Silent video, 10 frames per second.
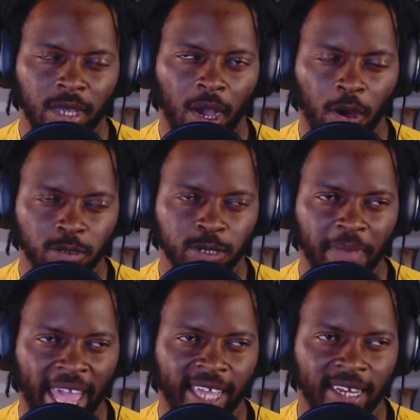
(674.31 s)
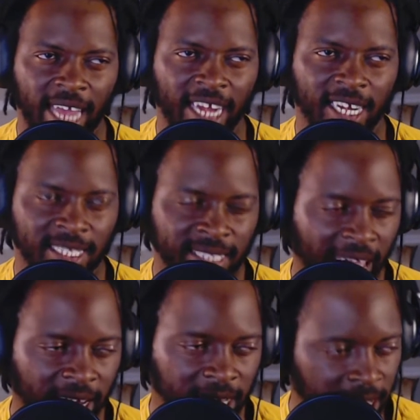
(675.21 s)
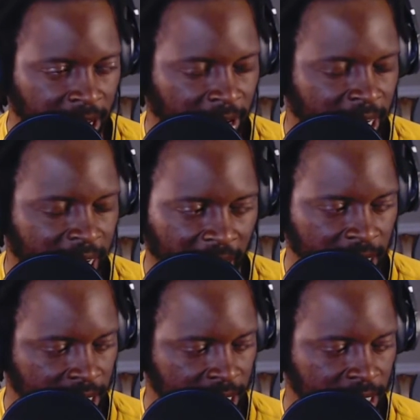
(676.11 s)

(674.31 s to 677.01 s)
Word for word: holds back a lot of the talent here in Dallas.